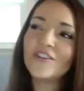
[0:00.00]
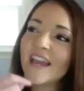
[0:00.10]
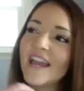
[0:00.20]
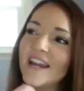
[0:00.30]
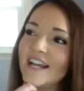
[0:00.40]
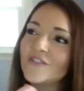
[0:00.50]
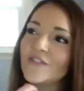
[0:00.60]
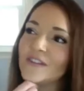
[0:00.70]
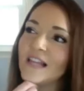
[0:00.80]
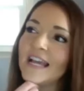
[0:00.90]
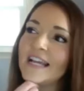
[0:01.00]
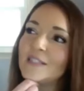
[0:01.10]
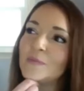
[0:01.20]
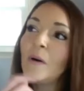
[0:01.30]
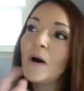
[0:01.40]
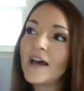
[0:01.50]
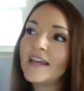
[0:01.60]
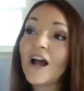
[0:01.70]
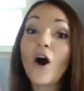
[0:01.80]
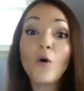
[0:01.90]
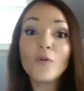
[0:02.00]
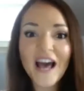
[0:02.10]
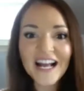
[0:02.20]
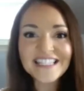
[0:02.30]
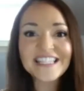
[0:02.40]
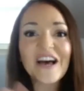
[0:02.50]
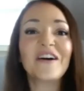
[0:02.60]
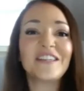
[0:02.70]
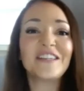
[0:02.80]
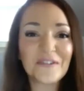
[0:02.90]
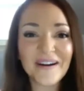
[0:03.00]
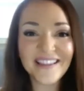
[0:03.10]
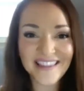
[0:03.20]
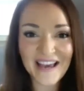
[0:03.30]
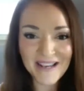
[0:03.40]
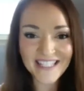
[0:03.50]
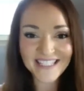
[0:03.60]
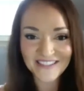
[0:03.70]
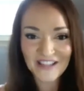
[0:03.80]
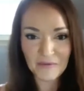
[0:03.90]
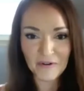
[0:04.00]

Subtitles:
can't ask for likes, but you know what? That makes it a lot more